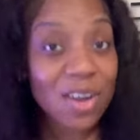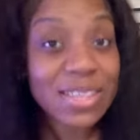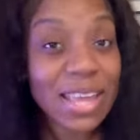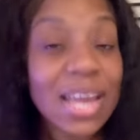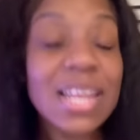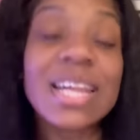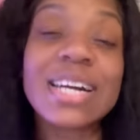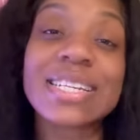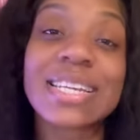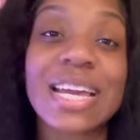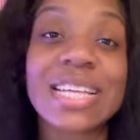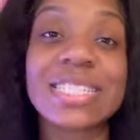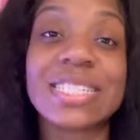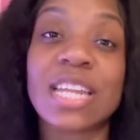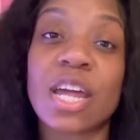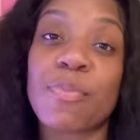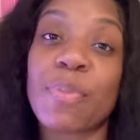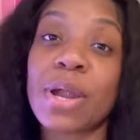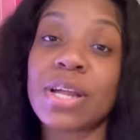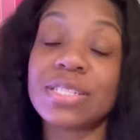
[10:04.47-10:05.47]
they look
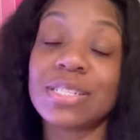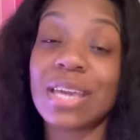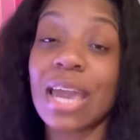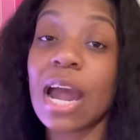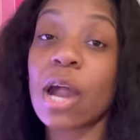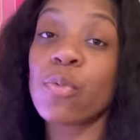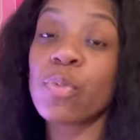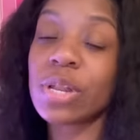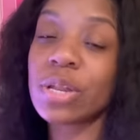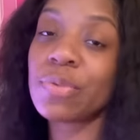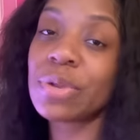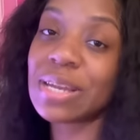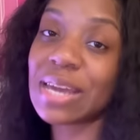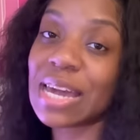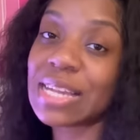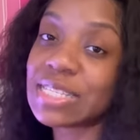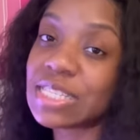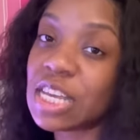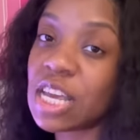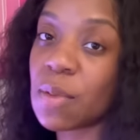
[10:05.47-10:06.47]
decent in person. Y'all really, really
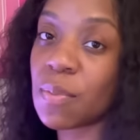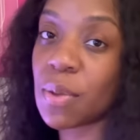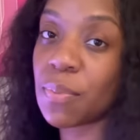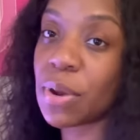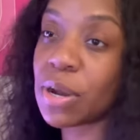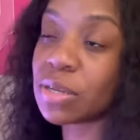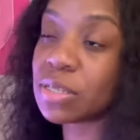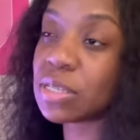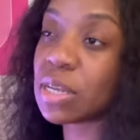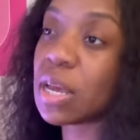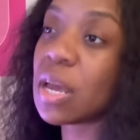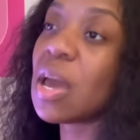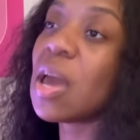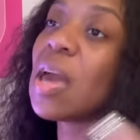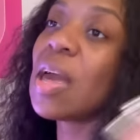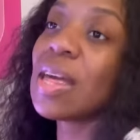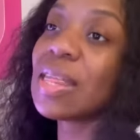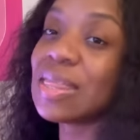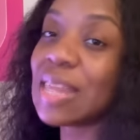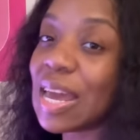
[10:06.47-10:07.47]
gotta see him in person.
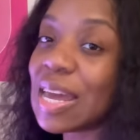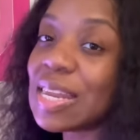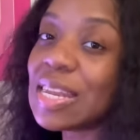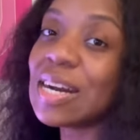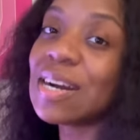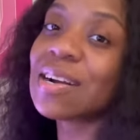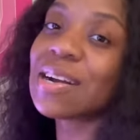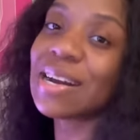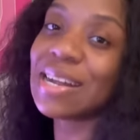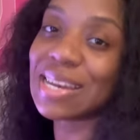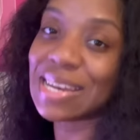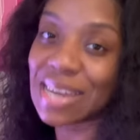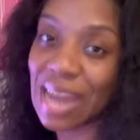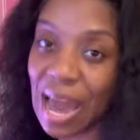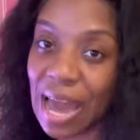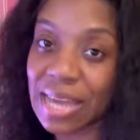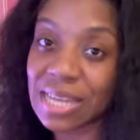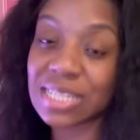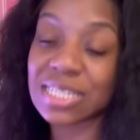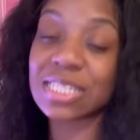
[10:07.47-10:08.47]
They look
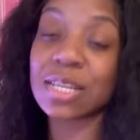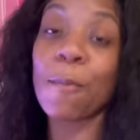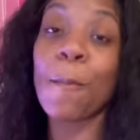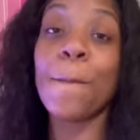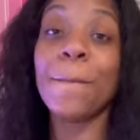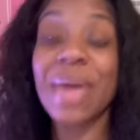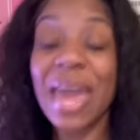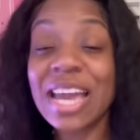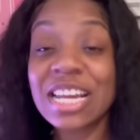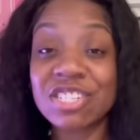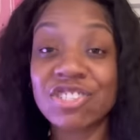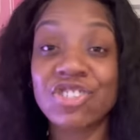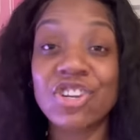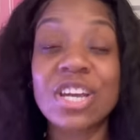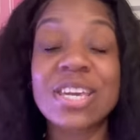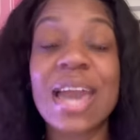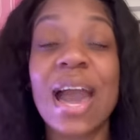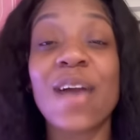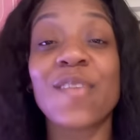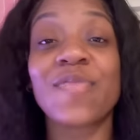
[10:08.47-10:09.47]
nice. Make sure
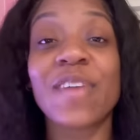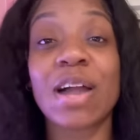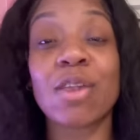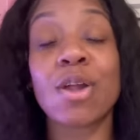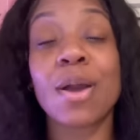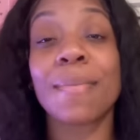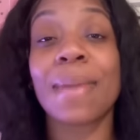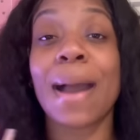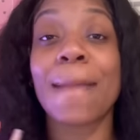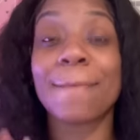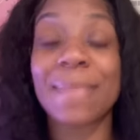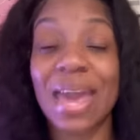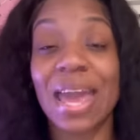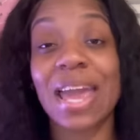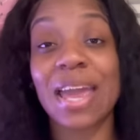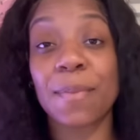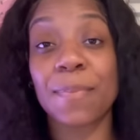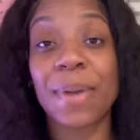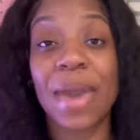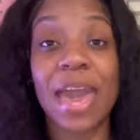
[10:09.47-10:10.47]
y'all follow my
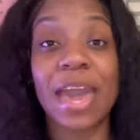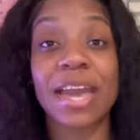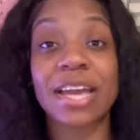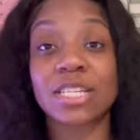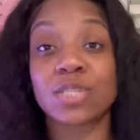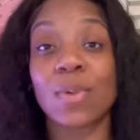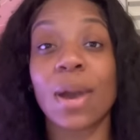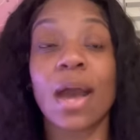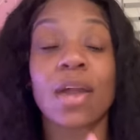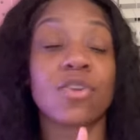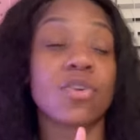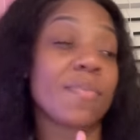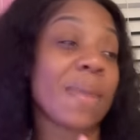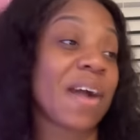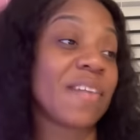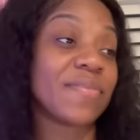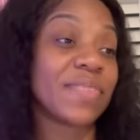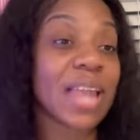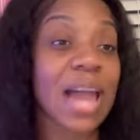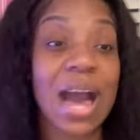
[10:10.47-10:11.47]
main page where I do
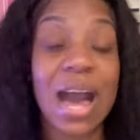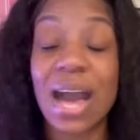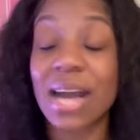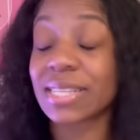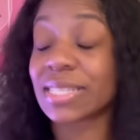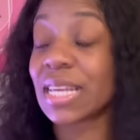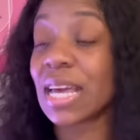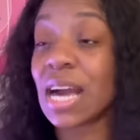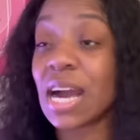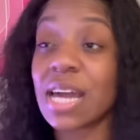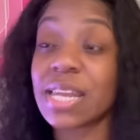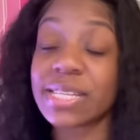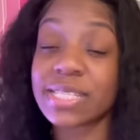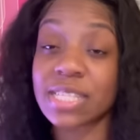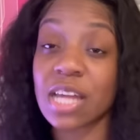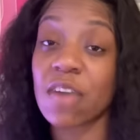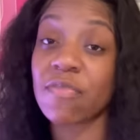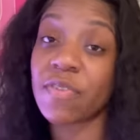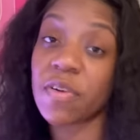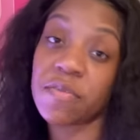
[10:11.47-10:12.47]
my vlogs and other
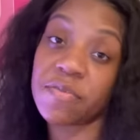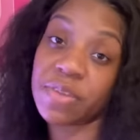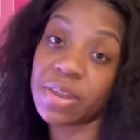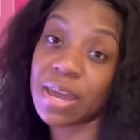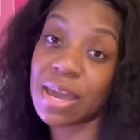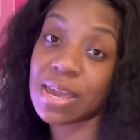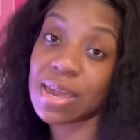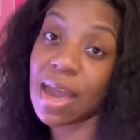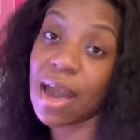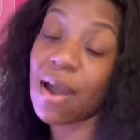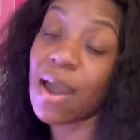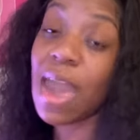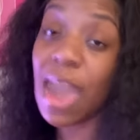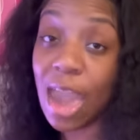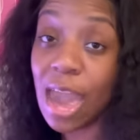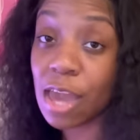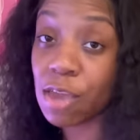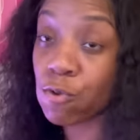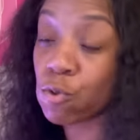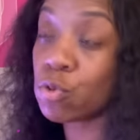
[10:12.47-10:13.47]
stuff over there, y'all.
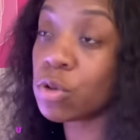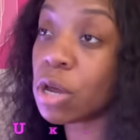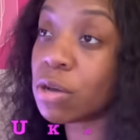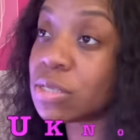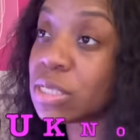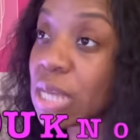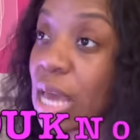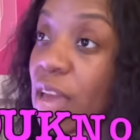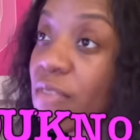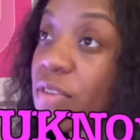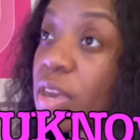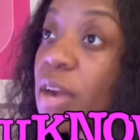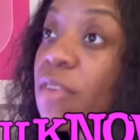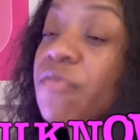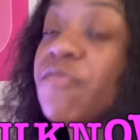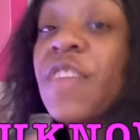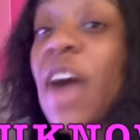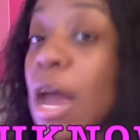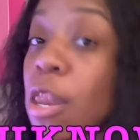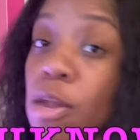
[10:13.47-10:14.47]
At you know Zavia.
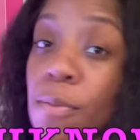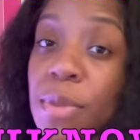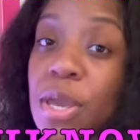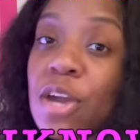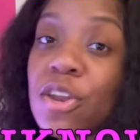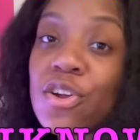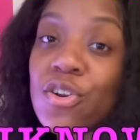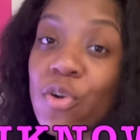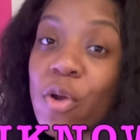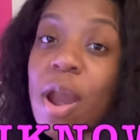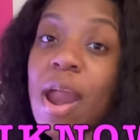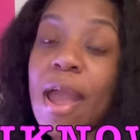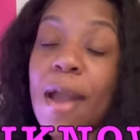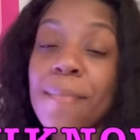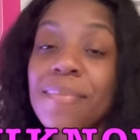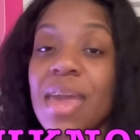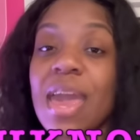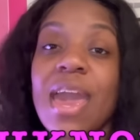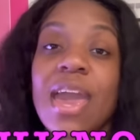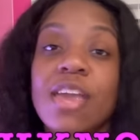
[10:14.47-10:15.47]
Follow me on the
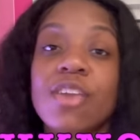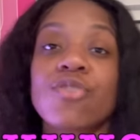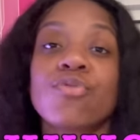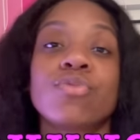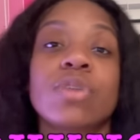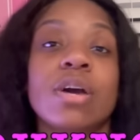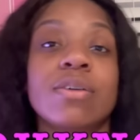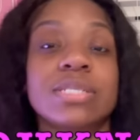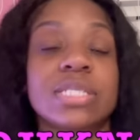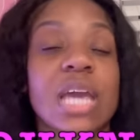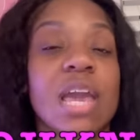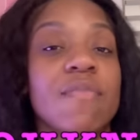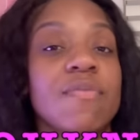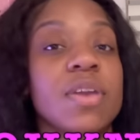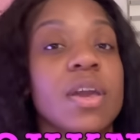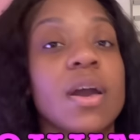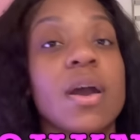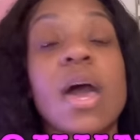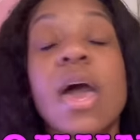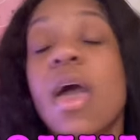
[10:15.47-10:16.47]
gram at you know
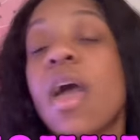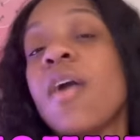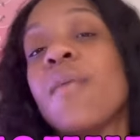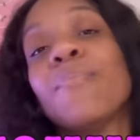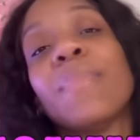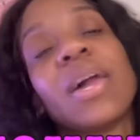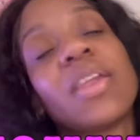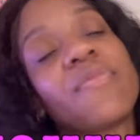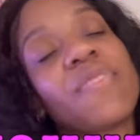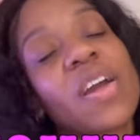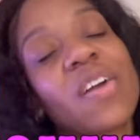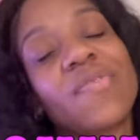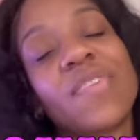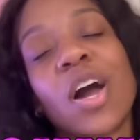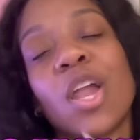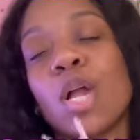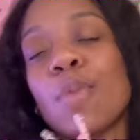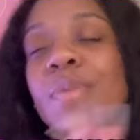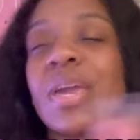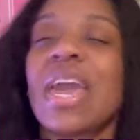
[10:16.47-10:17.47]
Zavia. Matter of fact,
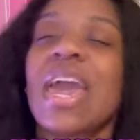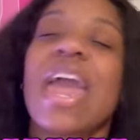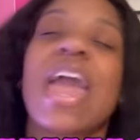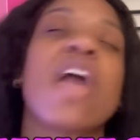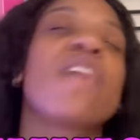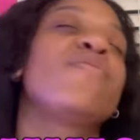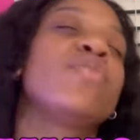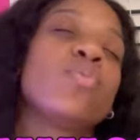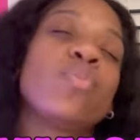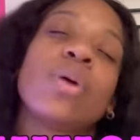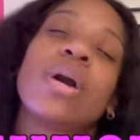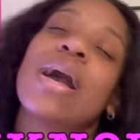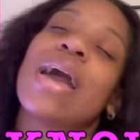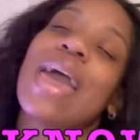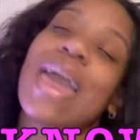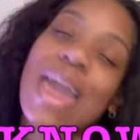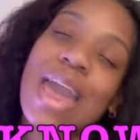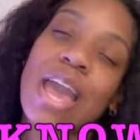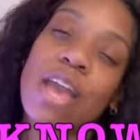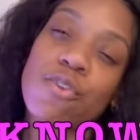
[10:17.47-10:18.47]
follow me everywhere
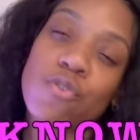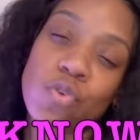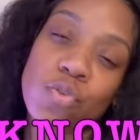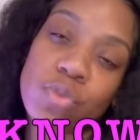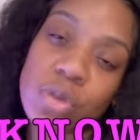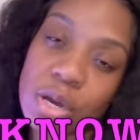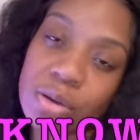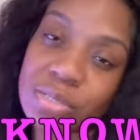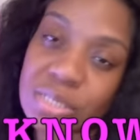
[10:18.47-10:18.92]
at you know